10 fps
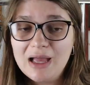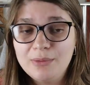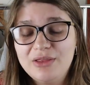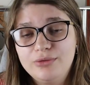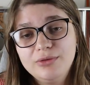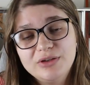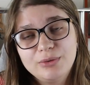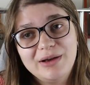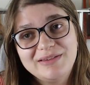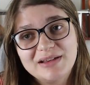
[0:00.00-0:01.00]
I went through the
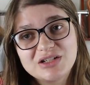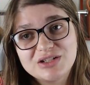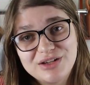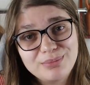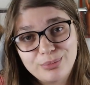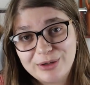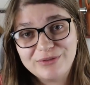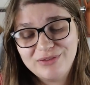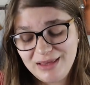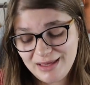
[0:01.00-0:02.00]
toy section just
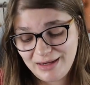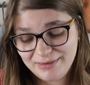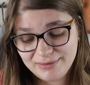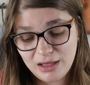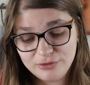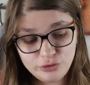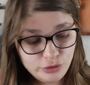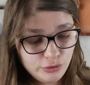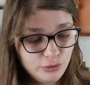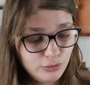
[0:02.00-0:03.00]
briefly and I saw
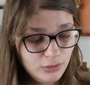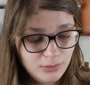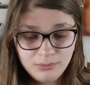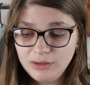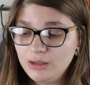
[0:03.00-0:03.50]
two